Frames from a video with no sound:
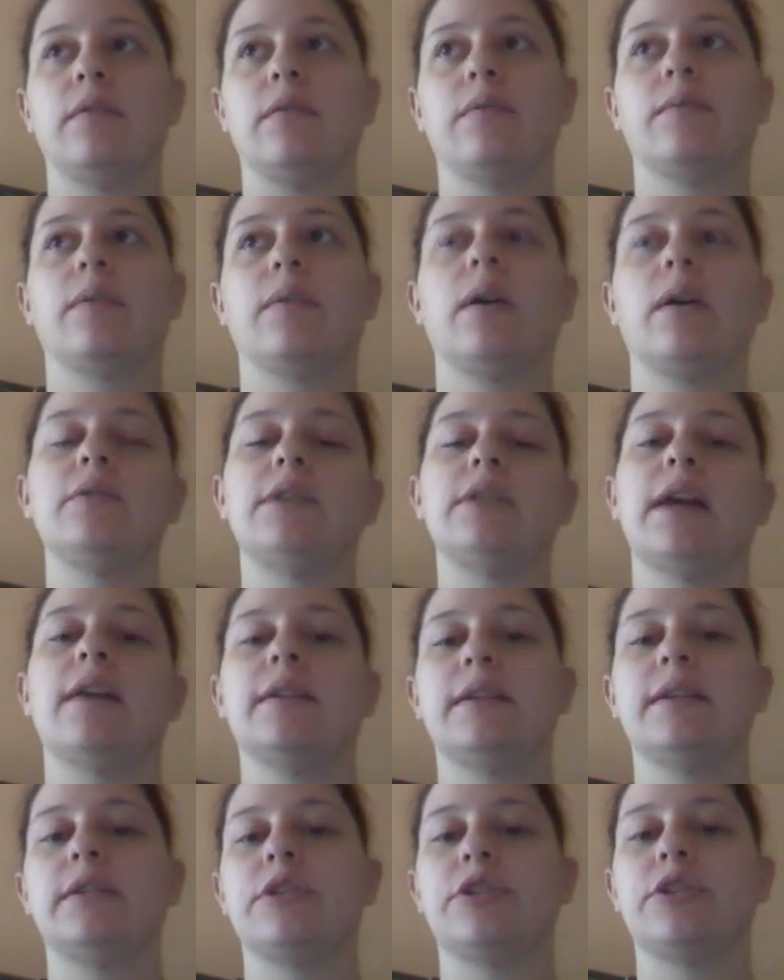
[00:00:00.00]
wrote down
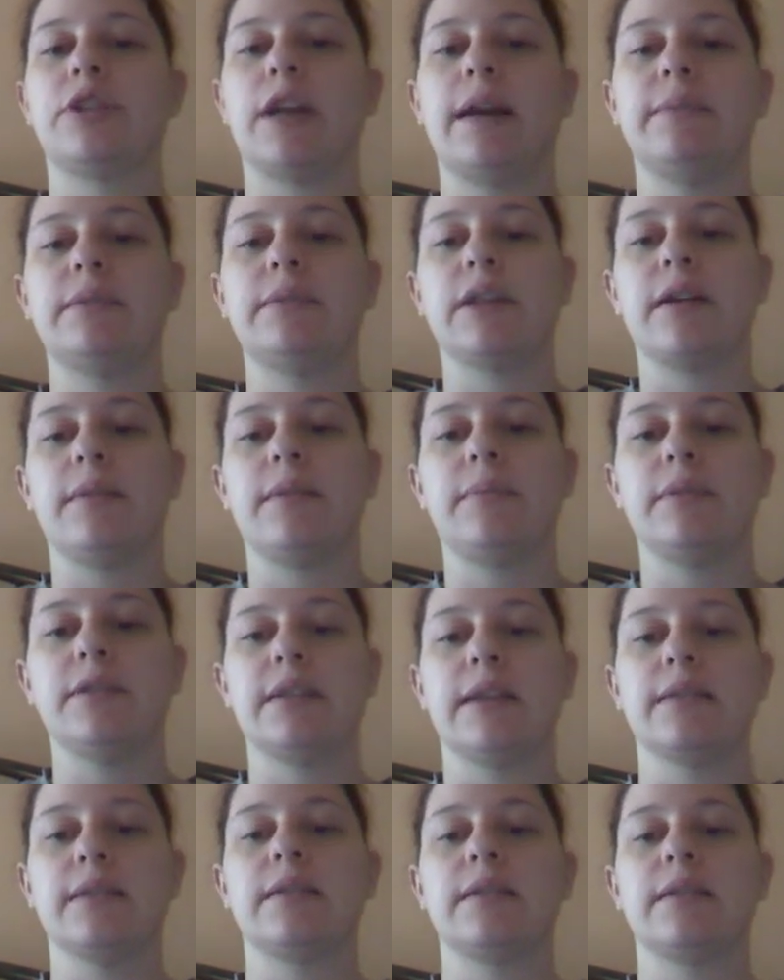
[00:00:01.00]
and described a couple
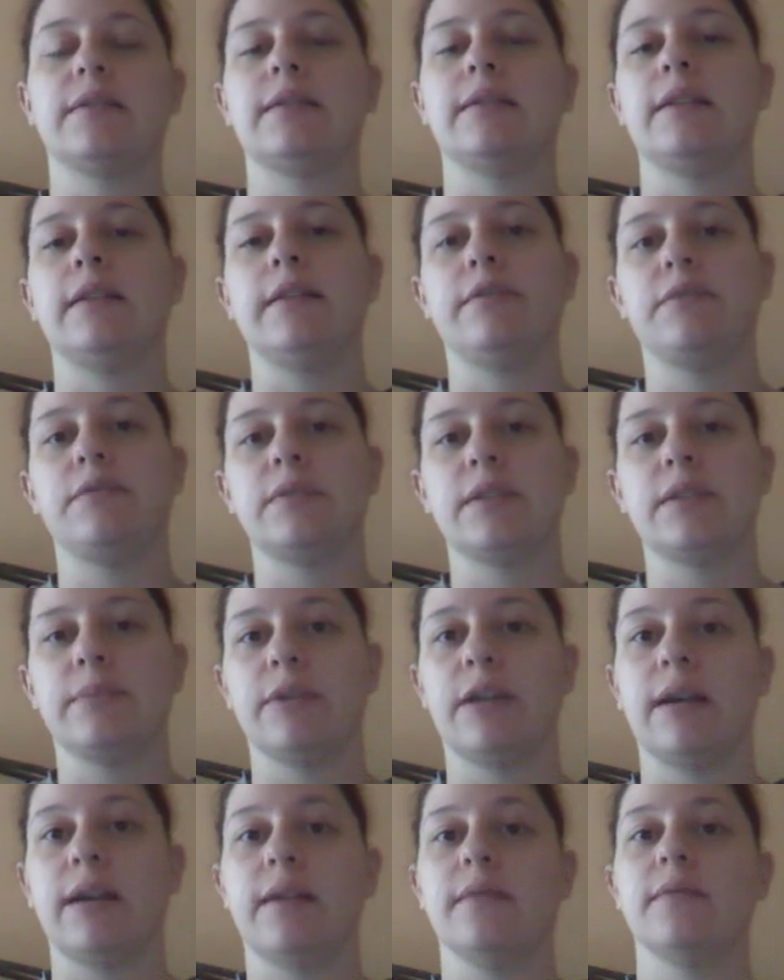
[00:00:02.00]
scents because they live with
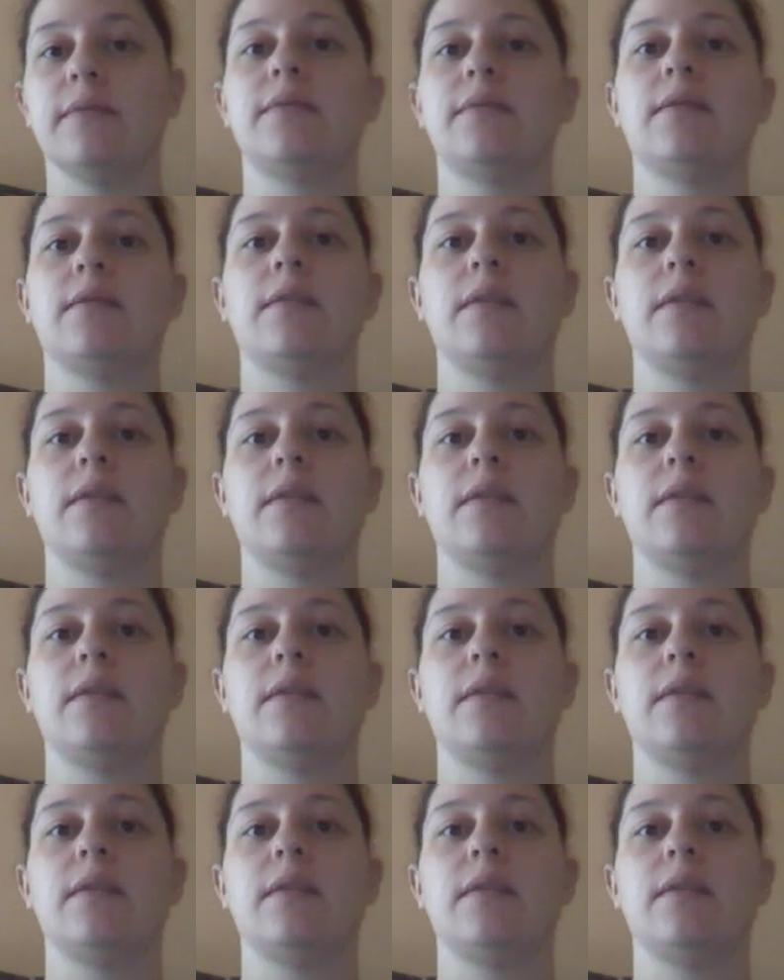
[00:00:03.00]
someone else,